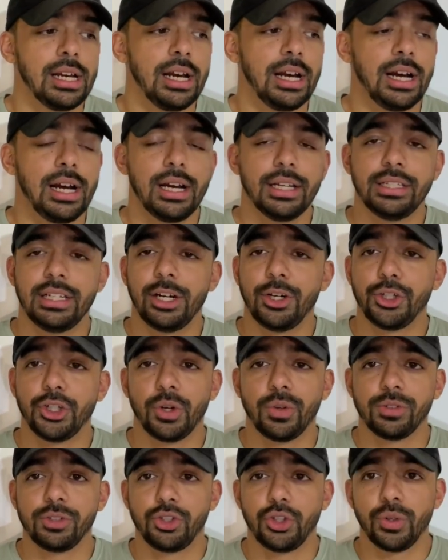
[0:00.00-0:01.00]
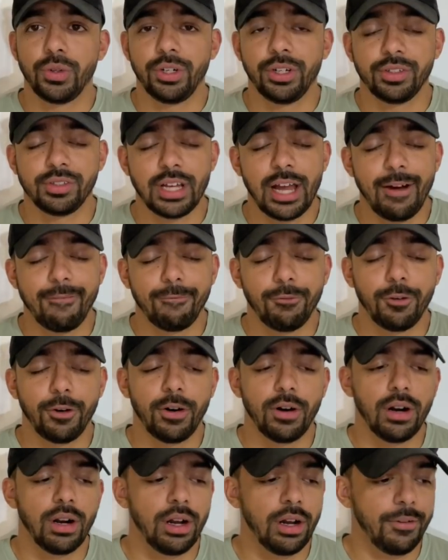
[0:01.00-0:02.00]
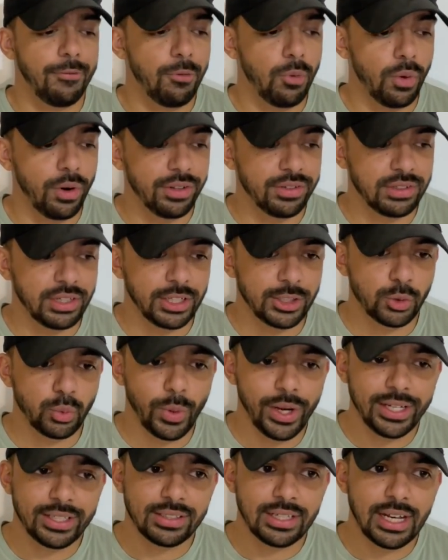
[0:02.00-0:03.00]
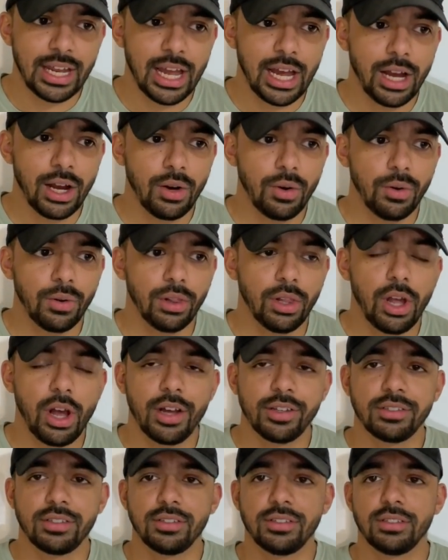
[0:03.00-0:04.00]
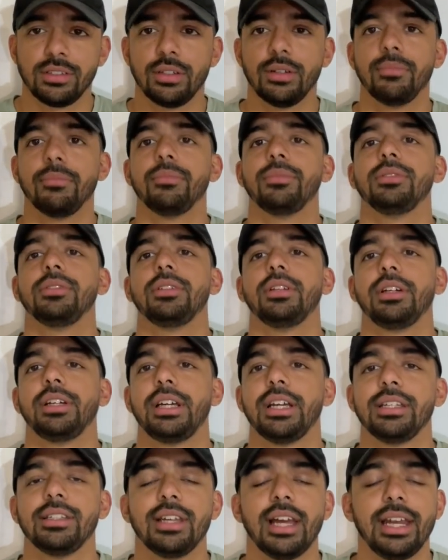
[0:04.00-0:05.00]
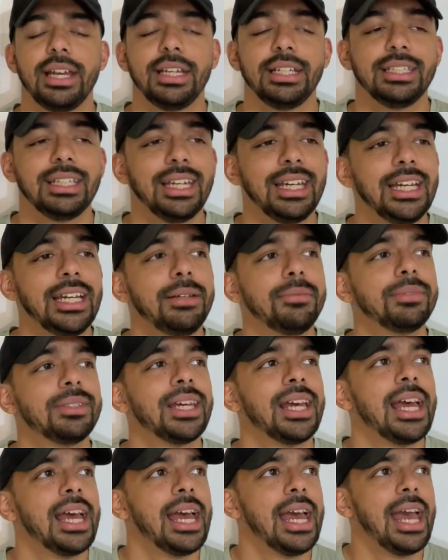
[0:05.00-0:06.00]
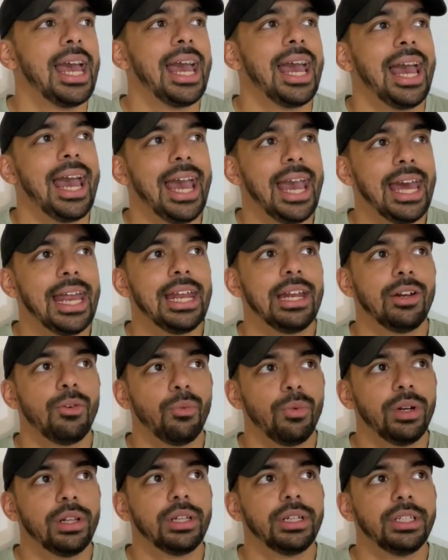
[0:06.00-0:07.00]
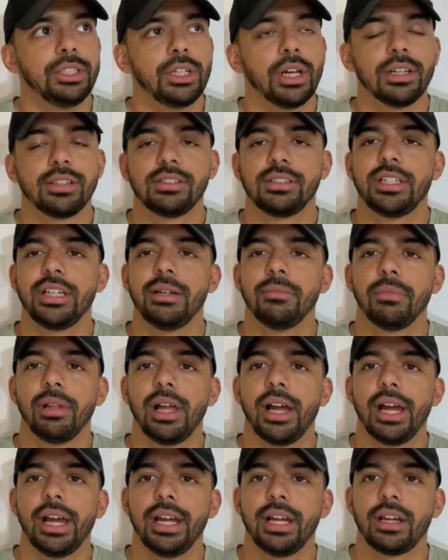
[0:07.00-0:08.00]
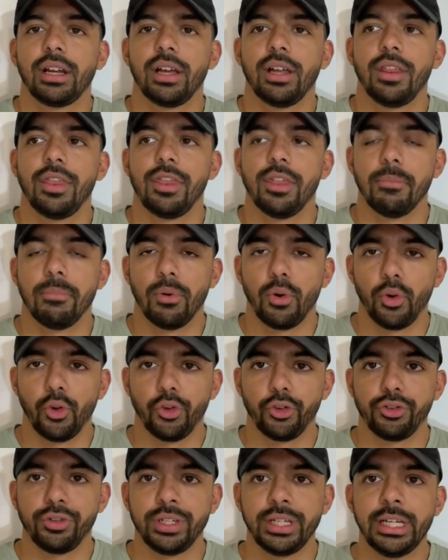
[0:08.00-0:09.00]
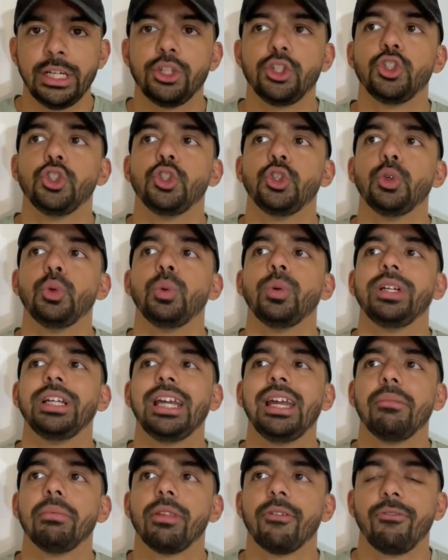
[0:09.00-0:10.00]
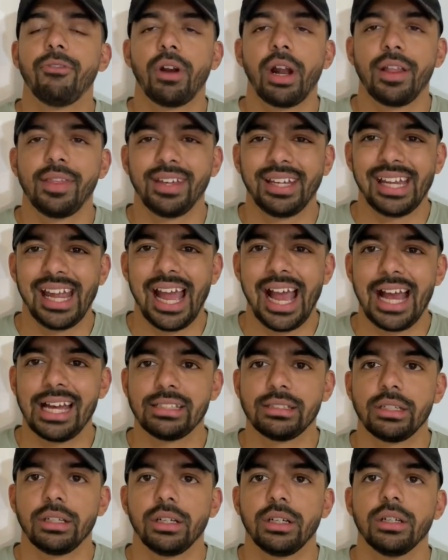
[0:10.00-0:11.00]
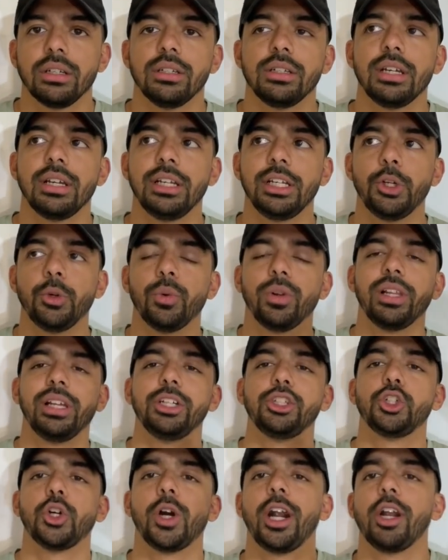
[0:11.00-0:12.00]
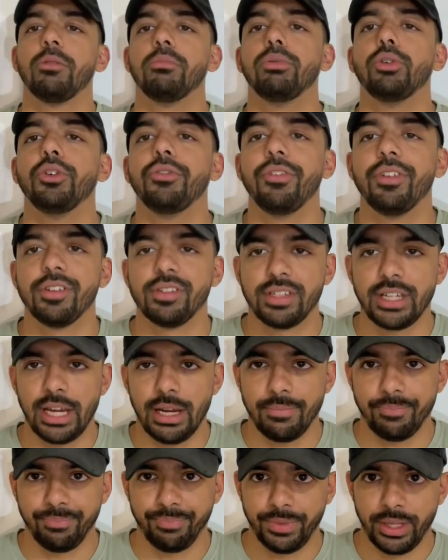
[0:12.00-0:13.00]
Uh, Derrick Jones Jr. is out for uh, four to six weeks now. Lost to some contending teams. And it really does seem like the Bulls need to keep the foot on the gas and continually try to improve this team,